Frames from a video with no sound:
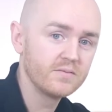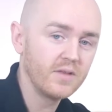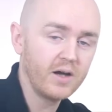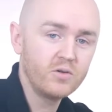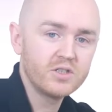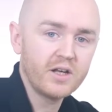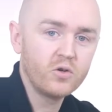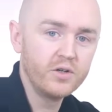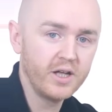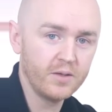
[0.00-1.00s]
How is that
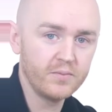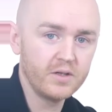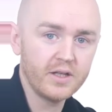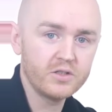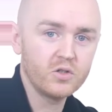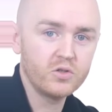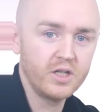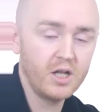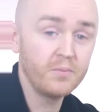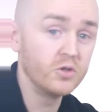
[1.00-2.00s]
going to help me? That's not going to
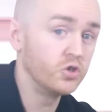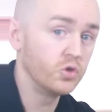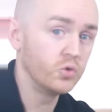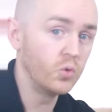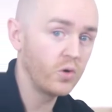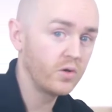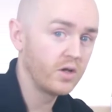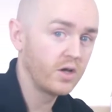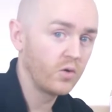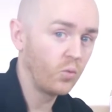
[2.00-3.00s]
help me do
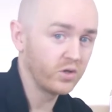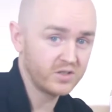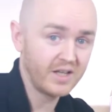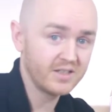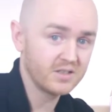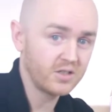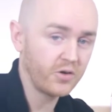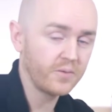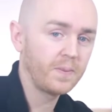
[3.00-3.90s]
what's necessary.